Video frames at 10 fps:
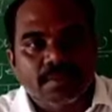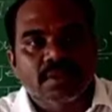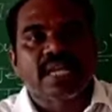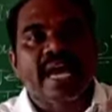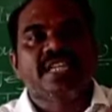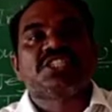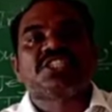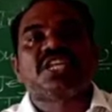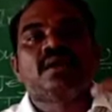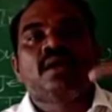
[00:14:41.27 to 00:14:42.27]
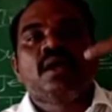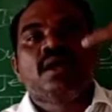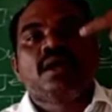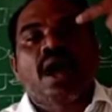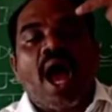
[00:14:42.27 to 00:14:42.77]
Digestion
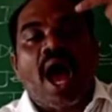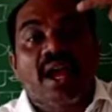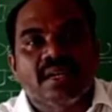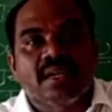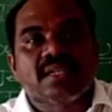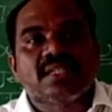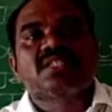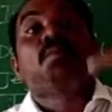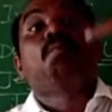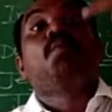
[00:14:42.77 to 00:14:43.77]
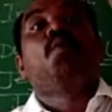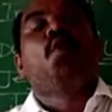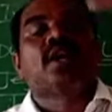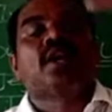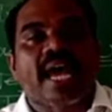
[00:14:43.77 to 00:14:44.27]
occurs
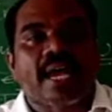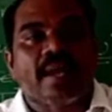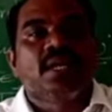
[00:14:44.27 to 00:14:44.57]
more time.